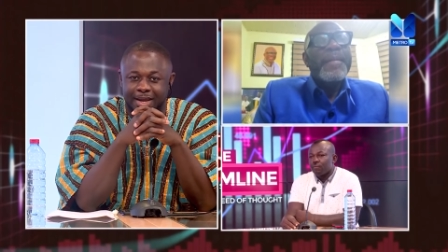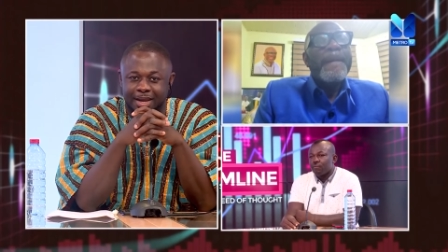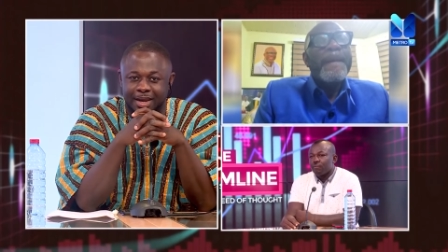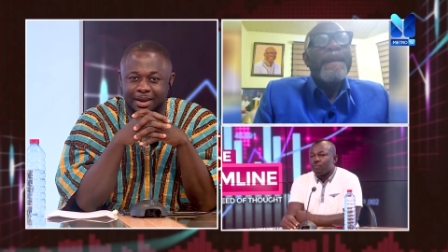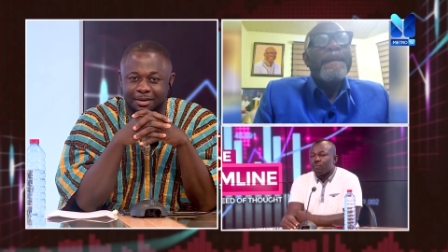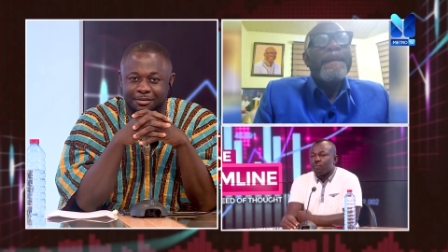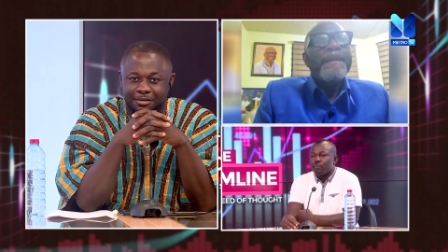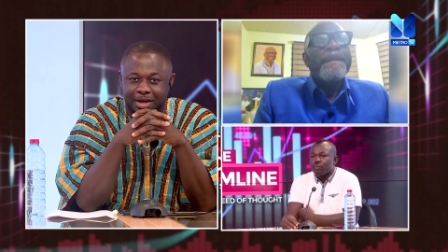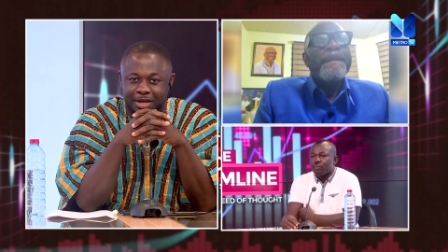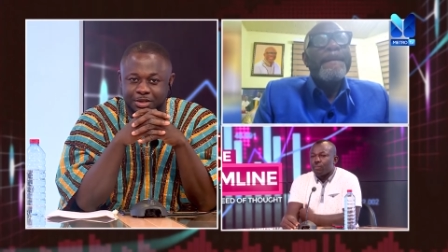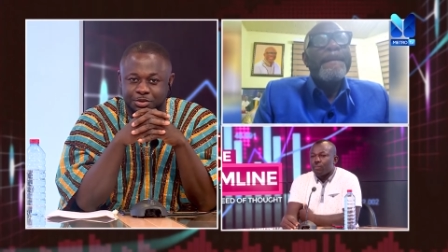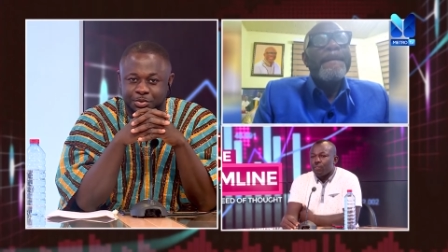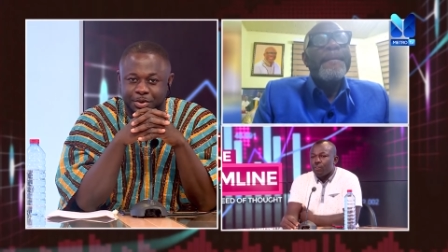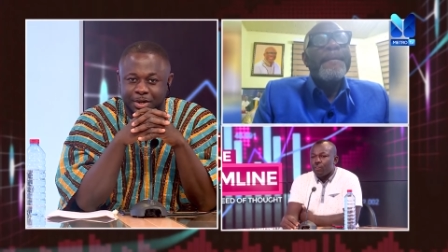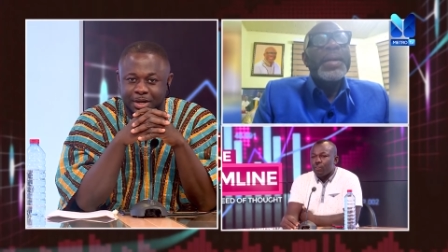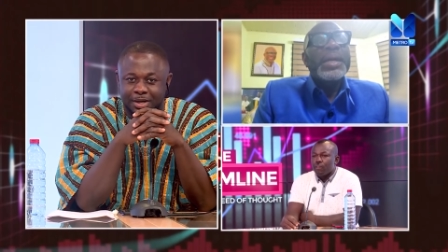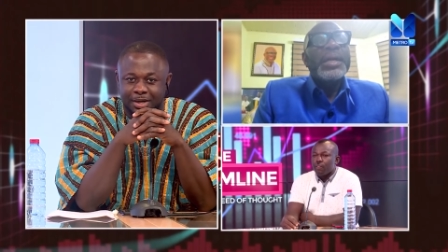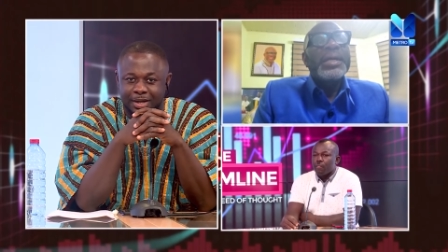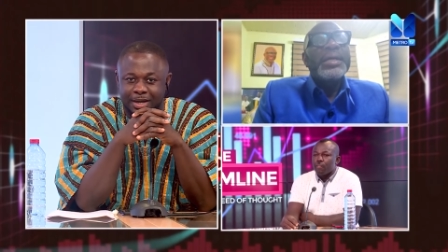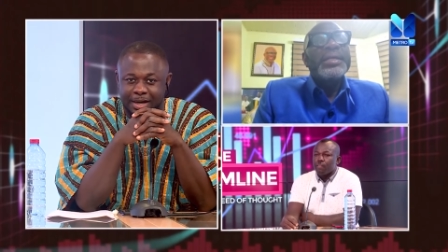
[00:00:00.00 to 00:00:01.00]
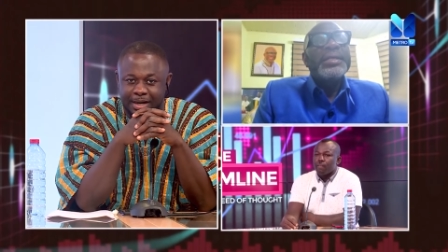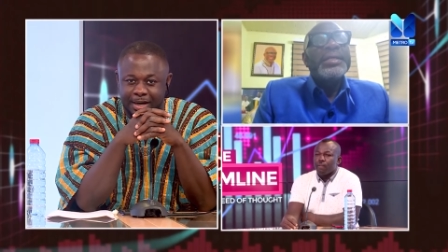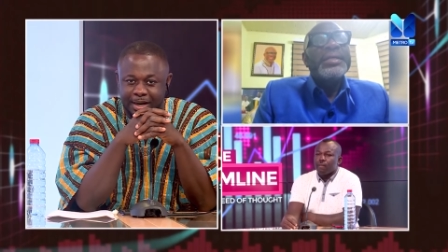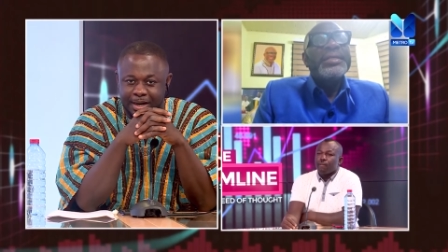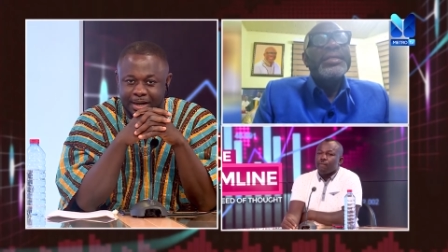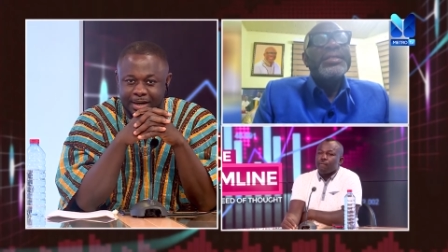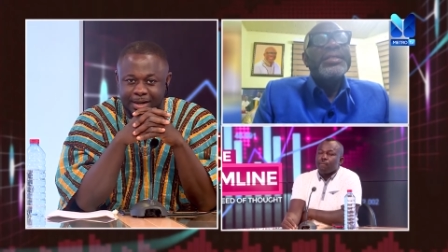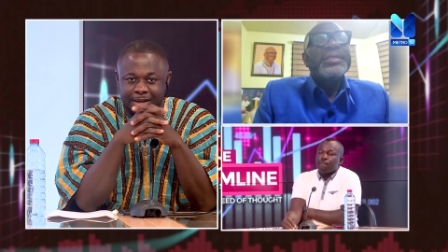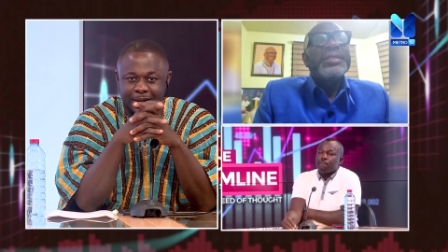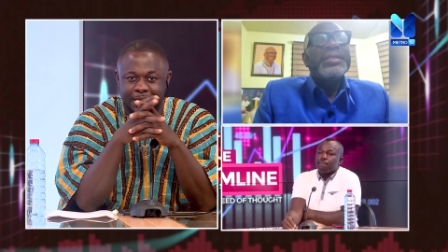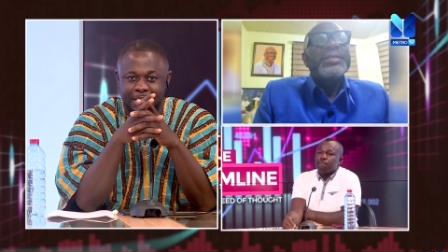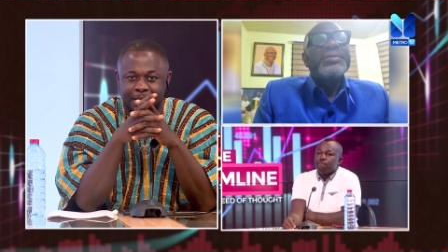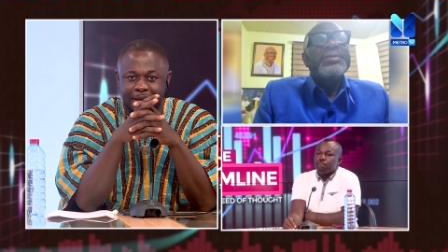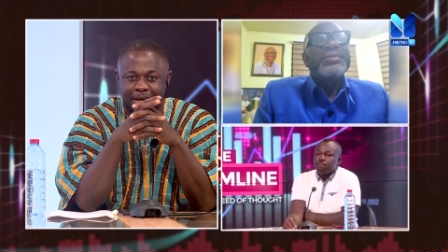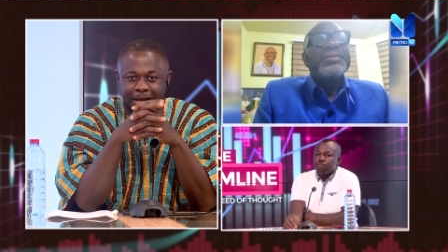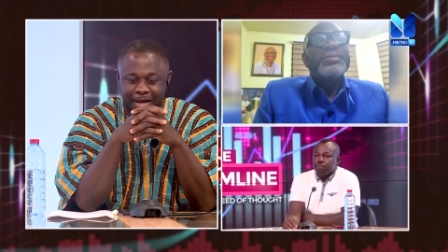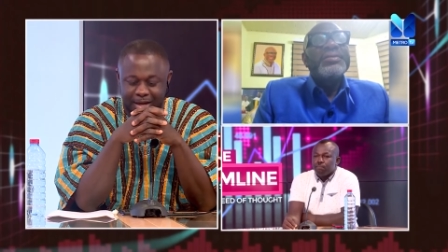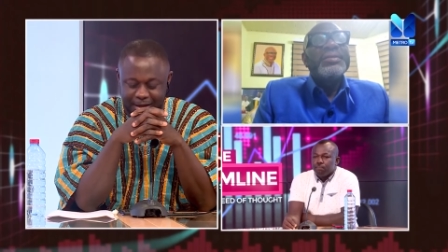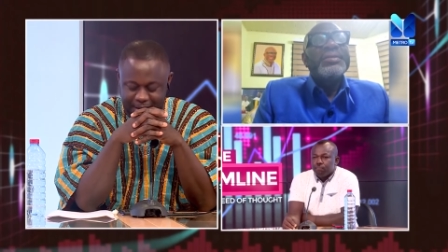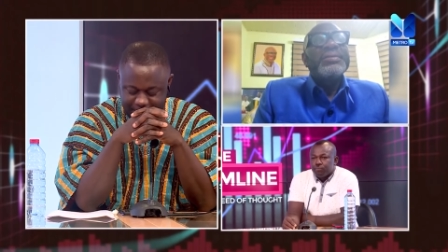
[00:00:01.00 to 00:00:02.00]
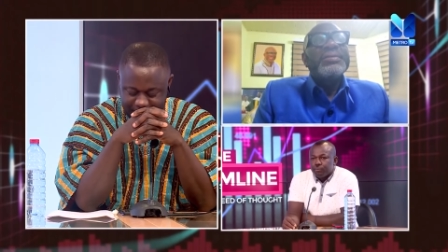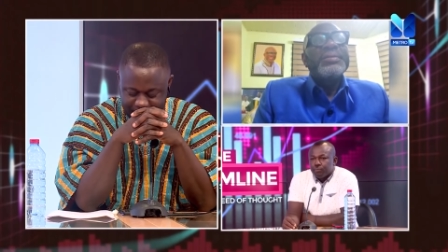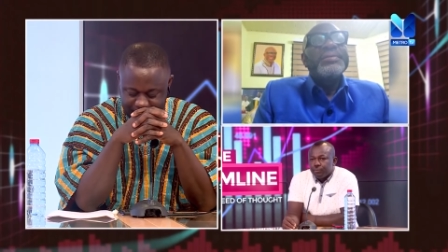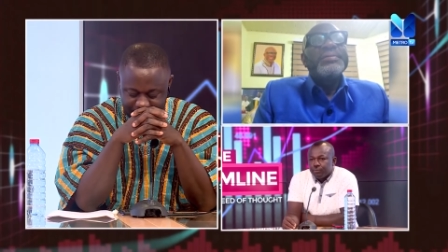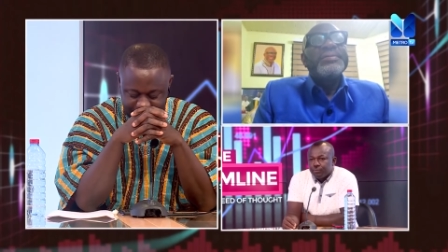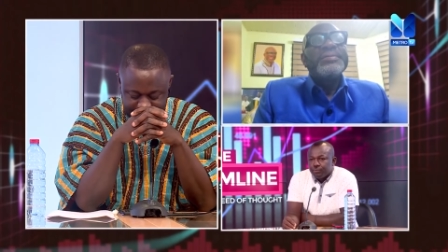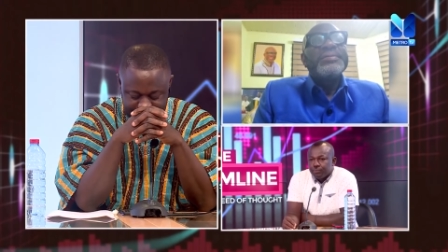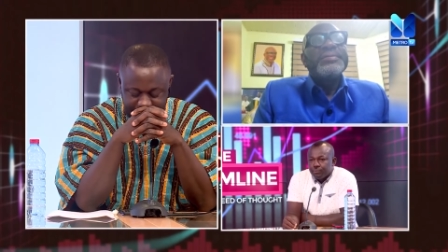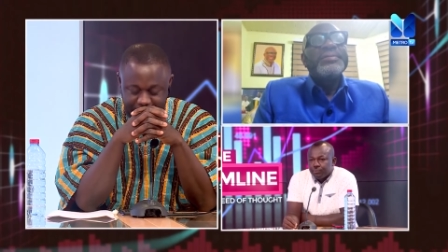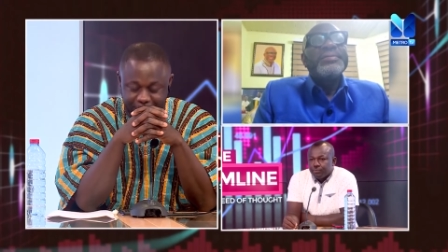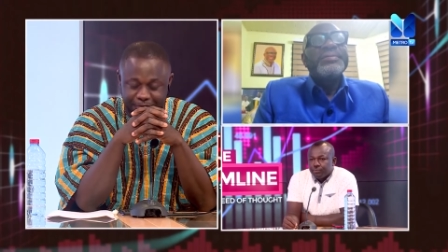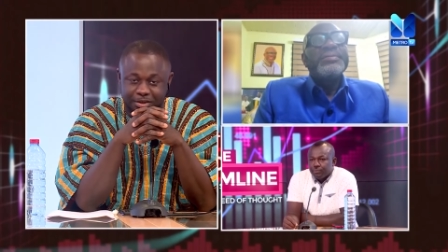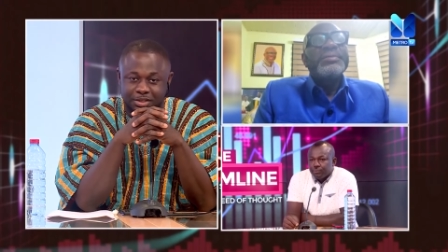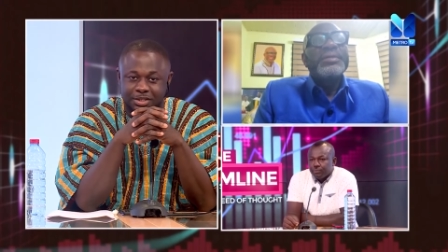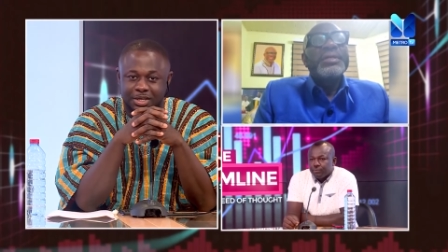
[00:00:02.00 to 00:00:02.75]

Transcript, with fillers: e-levy as well and then uh, the salvage